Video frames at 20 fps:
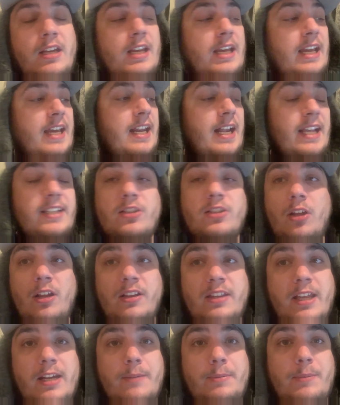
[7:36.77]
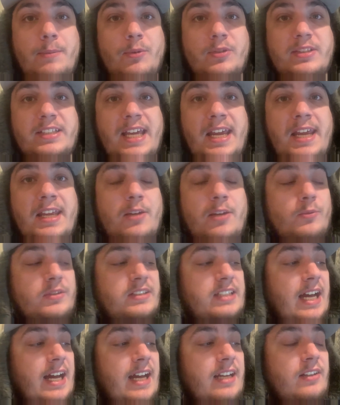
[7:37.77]
And I saw a lot of people saying it
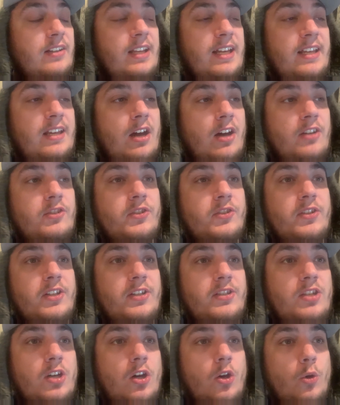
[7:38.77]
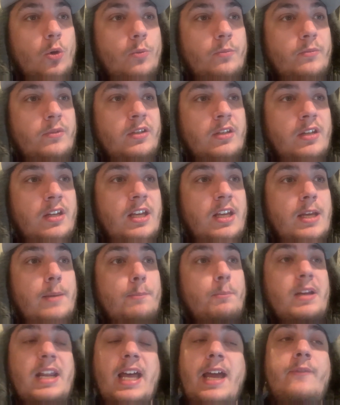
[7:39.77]
was kind of like Under the Dome.
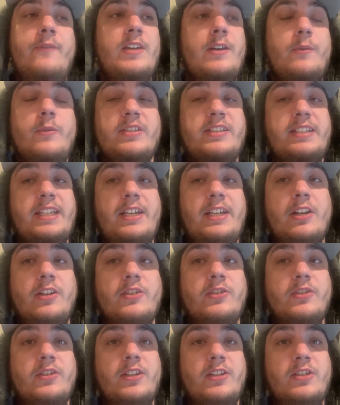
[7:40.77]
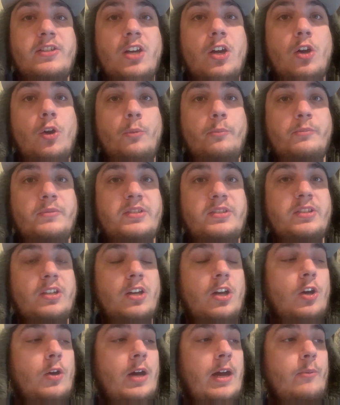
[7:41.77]
But I've never seen Under the Dome,
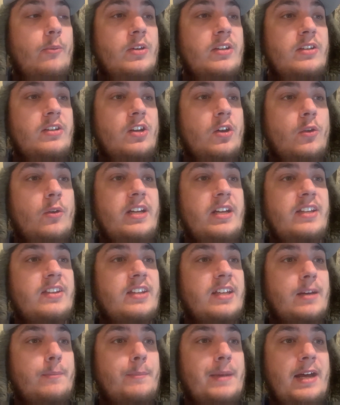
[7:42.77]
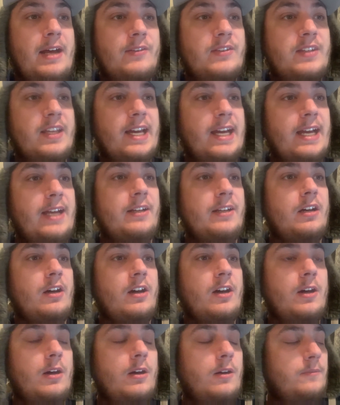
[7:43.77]
so I wouldn't know anything about that.
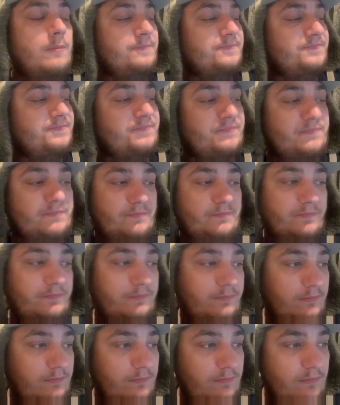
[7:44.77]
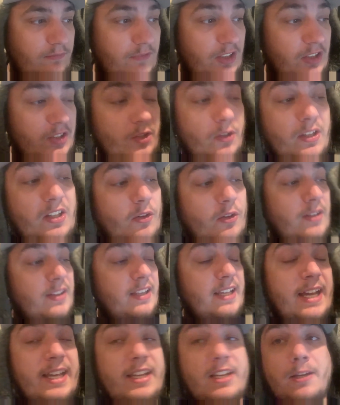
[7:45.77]
Um, so the only
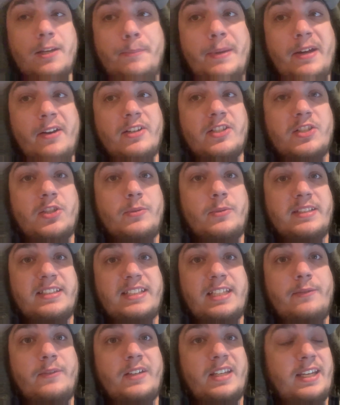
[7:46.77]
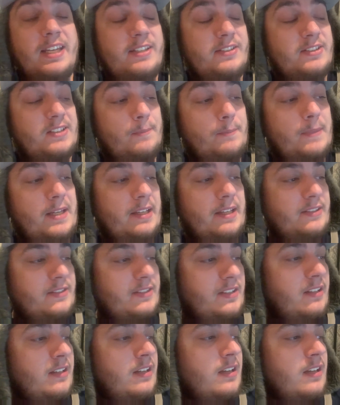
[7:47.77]
thing I can compare it to is Stephen King's The Mist